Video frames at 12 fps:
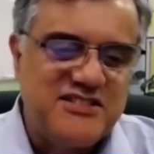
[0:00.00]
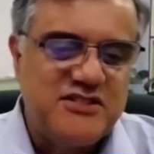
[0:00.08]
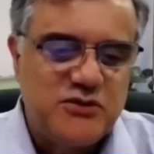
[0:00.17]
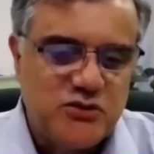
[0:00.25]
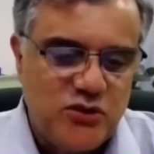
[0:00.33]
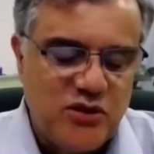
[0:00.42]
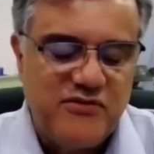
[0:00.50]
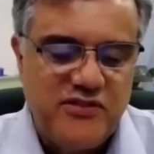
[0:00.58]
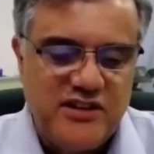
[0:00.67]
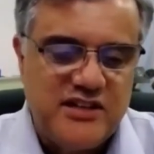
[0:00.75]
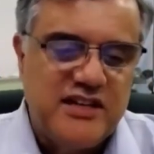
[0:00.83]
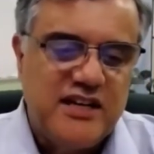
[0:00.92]
sort
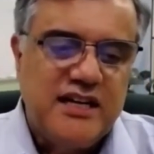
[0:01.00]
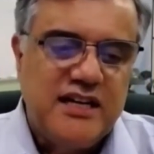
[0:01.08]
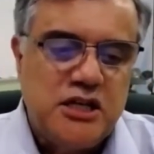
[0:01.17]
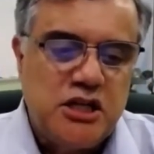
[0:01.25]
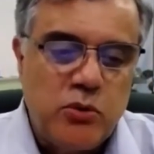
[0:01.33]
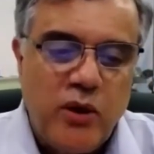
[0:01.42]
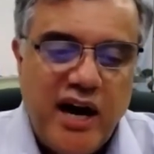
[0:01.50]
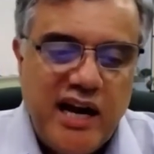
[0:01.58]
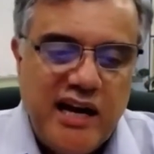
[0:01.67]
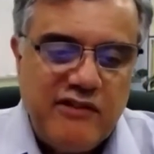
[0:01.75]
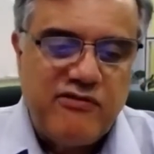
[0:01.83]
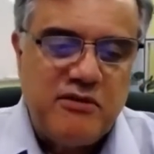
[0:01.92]
of
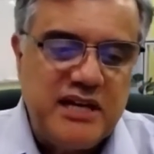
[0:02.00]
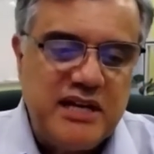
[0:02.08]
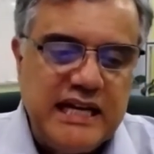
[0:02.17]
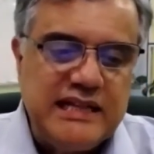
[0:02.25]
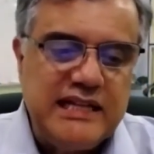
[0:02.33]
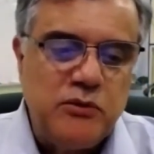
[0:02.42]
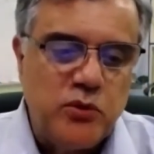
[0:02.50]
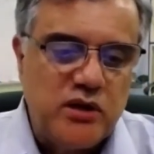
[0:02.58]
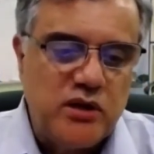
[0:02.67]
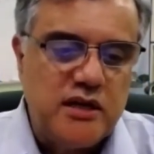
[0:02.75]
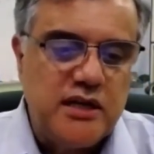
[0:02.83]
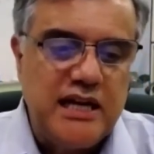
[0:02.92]
derived from the Hindi
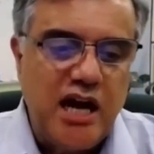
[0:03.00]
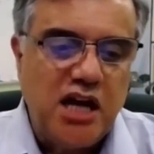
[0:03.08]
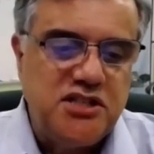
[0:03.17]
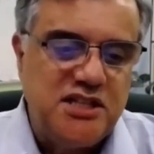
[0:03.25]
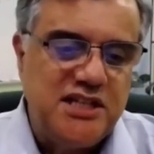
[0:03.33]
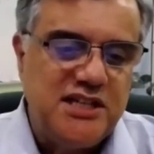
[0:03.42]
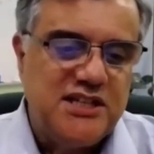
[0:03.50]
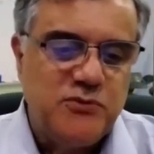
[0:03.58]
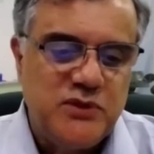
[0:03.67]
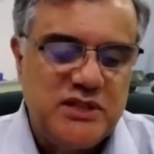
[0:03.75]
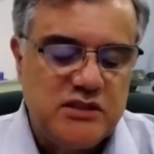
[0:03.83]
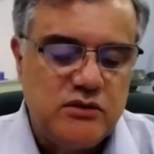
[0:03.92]
word ilachi,
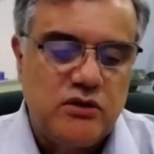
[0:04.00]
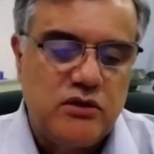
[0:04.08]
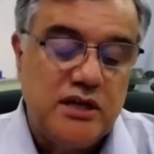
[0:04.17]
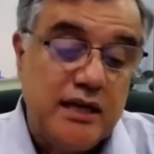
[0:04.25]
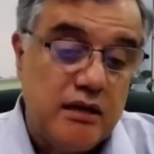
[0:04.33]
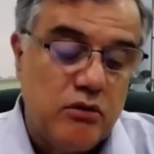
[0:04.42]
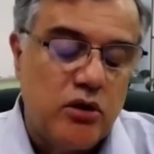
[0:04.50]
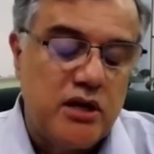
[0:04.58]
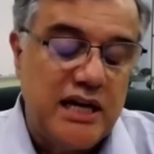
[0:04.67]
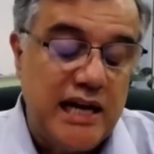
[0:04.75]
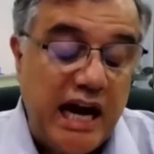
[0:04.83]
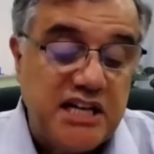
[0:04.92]
which is or
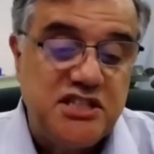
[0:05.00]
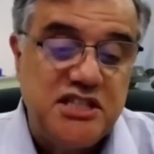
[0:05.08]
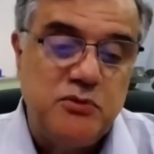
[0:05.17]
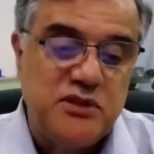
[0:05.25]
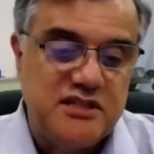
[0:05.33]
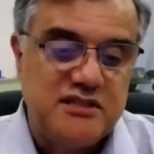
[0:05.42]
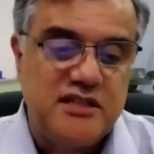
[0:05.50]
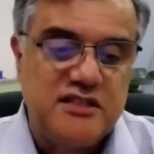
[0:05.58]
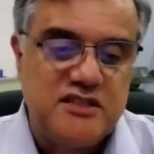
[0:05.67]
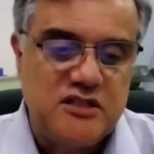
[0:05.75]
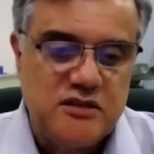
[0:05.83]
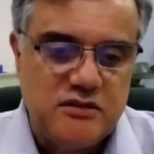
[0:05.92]
elaichi, which is a
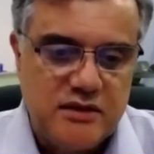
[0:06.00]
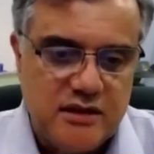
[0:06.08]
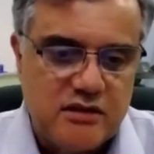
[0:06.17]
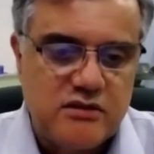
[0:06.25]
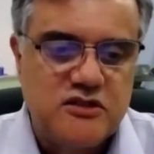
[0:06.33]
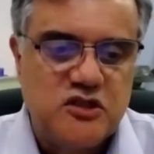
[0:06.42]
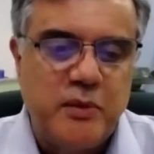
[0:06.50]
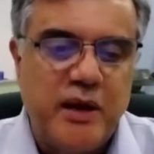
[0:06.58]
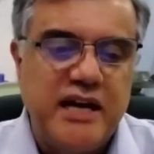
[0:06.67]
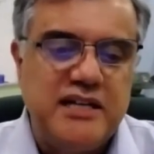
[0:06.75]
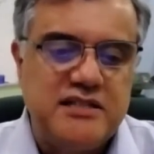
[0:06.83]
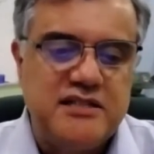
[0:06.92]

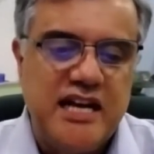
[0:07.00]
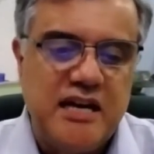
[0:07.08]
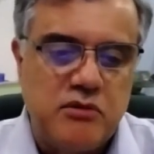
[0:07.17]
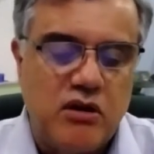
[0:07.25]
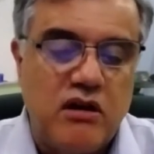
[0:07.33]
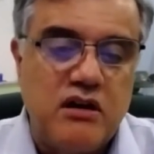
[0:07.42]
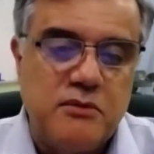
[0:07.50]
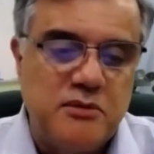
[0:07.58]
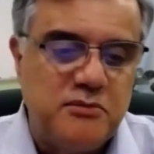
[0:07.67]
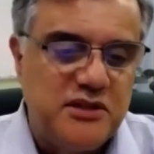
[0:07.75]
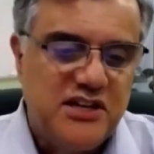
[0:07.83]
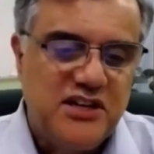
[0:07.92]
spice named
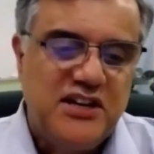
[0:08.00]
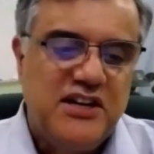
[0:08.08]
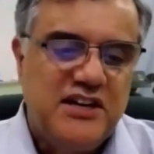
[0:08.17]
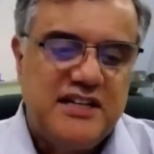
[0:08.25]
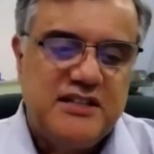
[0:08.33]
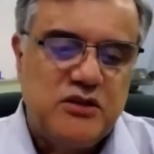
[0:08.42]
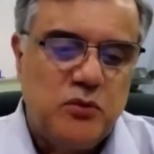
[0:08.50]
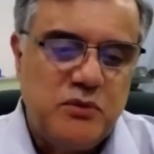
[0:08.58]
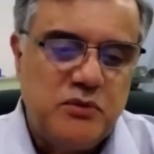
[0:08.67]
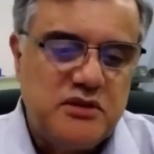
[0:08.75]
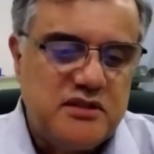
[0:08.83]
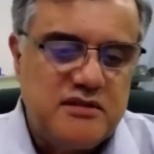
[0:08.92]
cardamom. So we
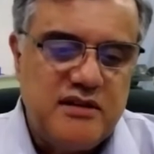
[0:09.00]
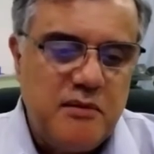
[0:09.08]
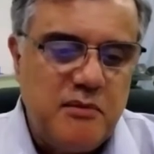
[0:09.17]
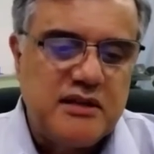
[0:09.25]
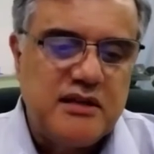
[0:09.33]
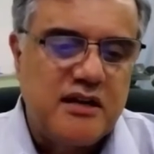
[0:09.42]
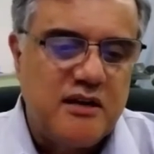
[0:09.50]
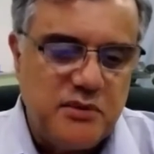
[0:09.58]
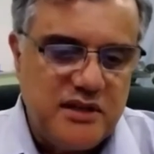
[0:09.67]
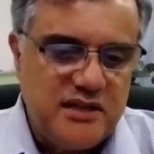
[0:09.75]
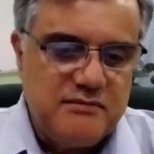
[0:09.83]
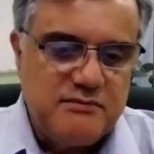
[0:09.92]
were just naming the
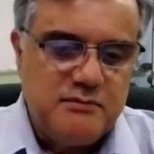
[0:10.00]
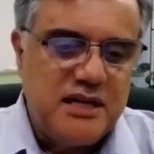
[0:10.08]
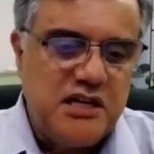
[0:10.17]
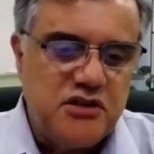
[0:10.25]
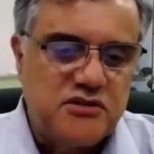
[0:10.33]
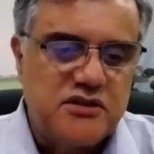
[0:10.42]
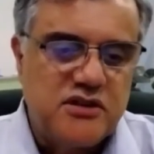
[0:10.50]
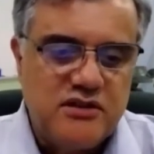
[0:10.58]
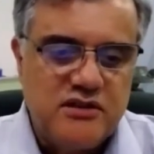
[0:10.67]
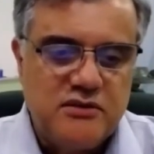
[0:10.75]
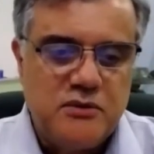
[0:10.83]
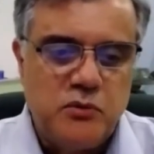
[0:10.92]
company many years
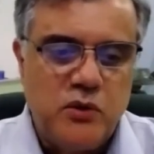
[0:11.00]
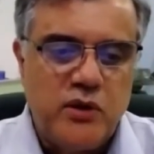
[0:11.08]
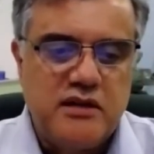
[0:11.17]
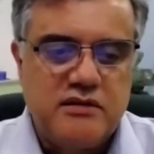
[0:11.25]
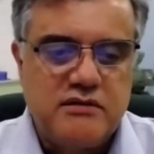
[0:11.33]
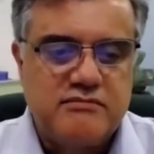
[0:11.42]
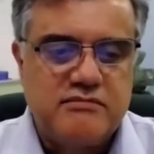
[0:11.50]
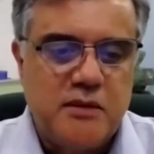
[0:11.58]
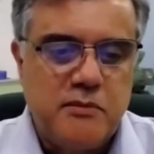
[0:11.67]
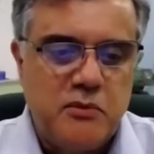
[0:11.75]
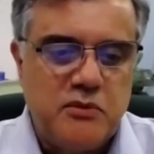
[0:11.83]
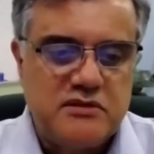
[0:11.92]
ago, and we wanted to
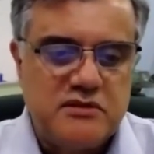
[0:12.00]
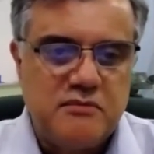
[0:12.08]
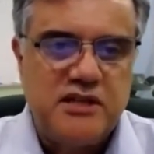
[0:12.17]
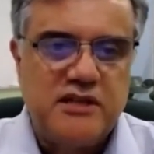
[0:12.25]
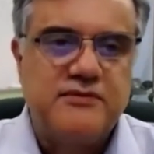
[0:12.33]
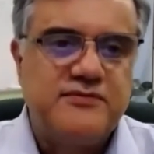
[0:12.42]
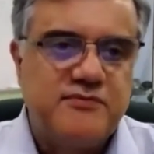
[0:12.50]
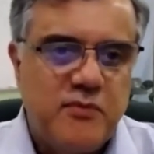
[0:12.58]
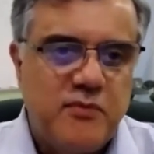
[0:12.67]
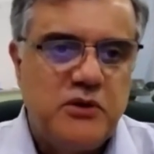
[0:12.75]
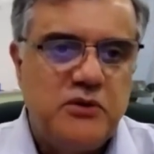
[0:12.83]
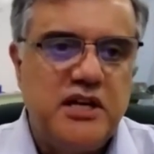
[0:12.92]
come up with something
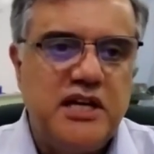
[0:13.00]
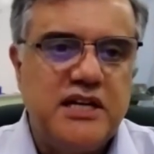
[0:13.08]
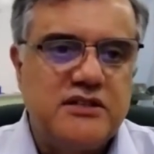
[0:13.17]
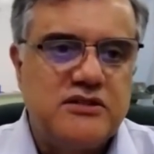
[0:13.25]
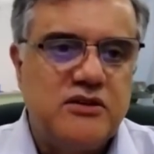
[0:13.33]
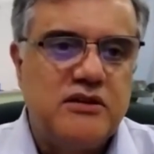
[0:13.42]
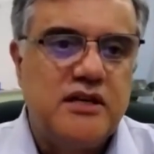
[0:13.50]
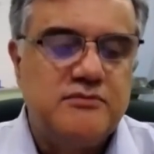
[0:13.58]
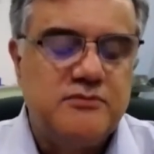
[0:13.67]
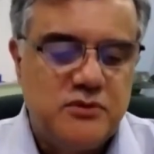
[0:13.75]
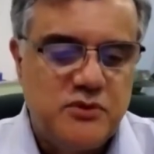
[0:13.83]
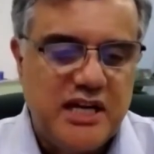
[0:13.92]
unique, so
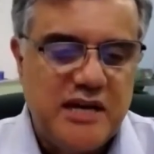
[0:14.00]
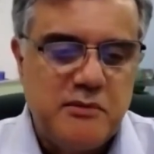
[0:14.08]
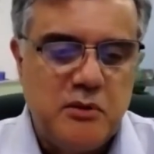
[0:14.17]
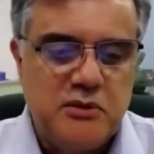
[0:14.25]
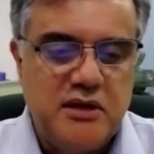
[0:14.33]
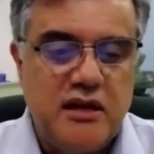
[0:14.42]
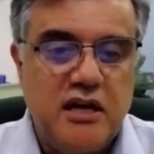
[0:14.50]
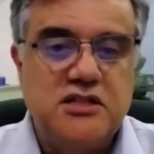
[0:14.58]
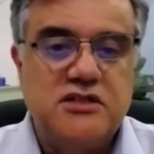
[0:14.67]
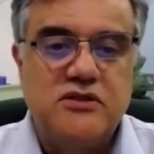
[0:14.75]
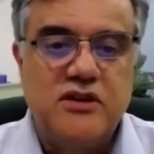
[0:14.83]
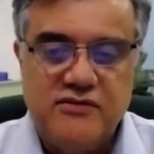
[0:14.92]
we came up with
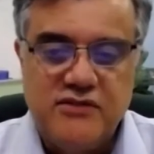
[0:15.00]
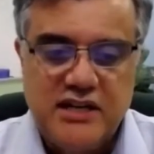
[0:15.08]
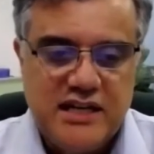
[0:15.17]
Alachisoft.